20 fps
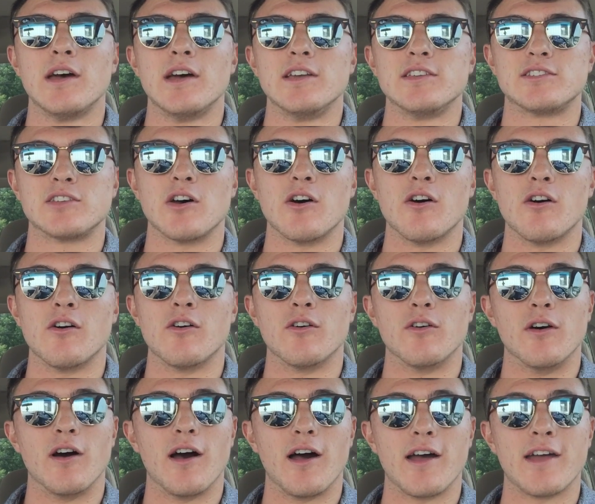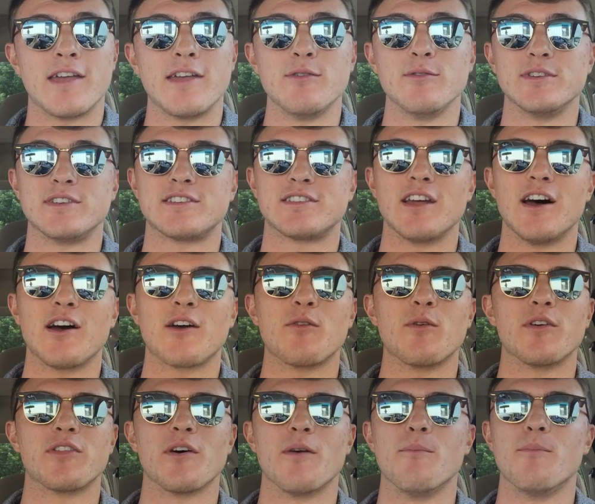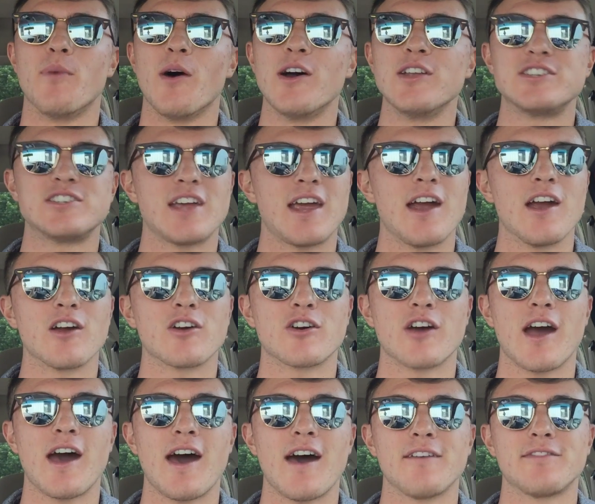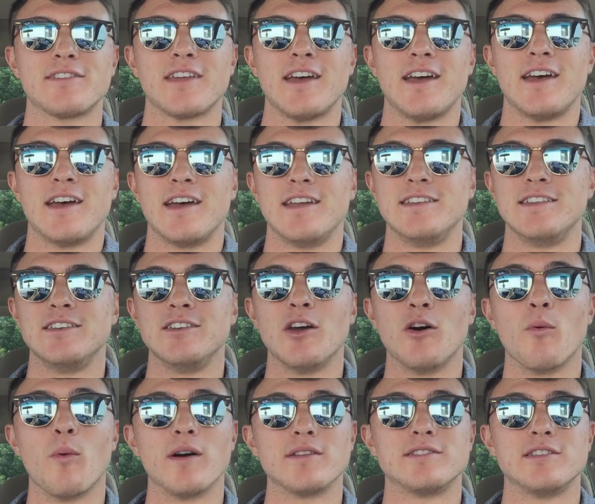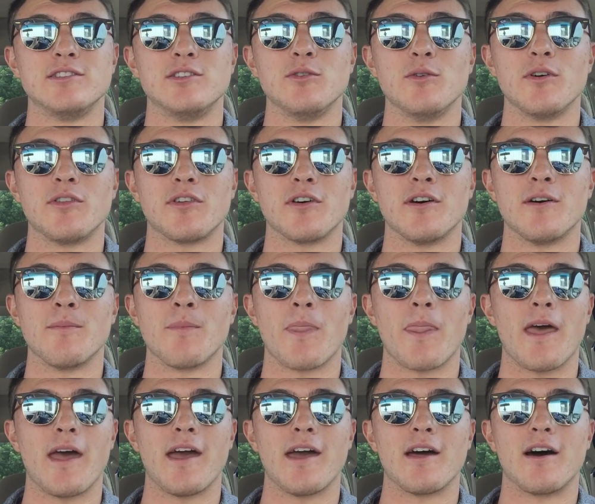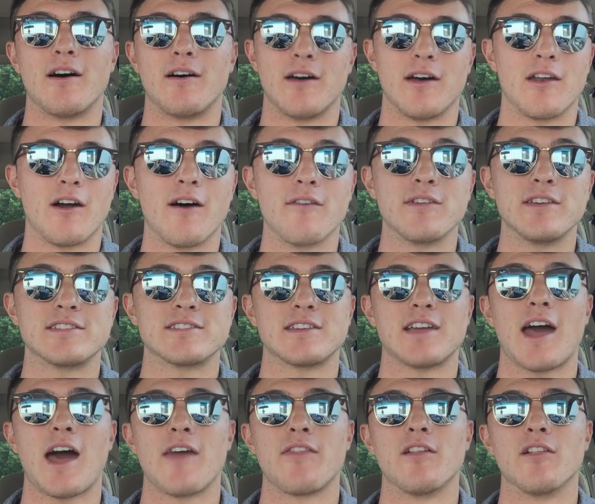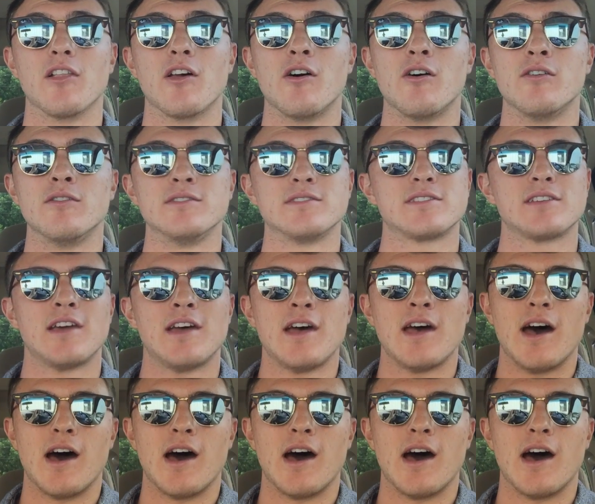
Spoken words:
So he was stuck with a bunch of aircraft and didn't know what to do with them, and obviously had the loans.